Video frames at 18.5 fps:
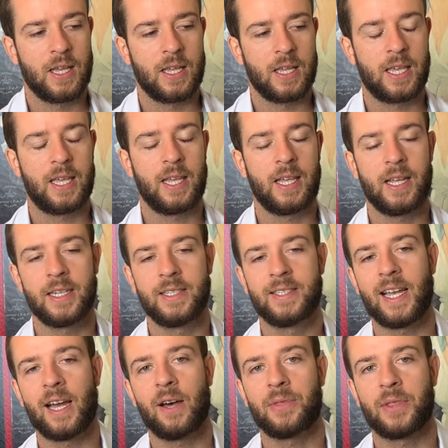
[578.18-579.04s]
he
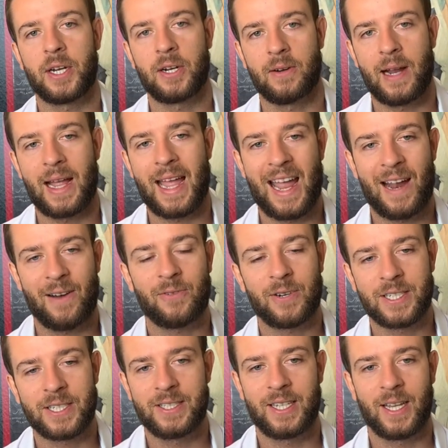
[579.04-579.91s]
is out there
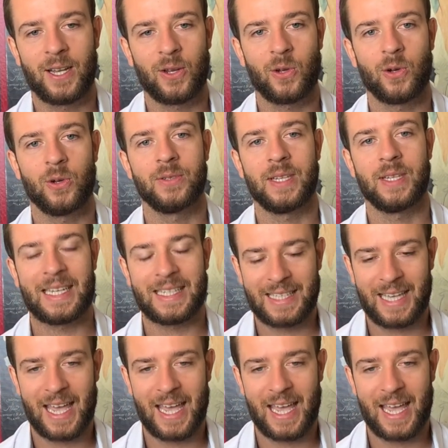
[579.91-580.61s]
every single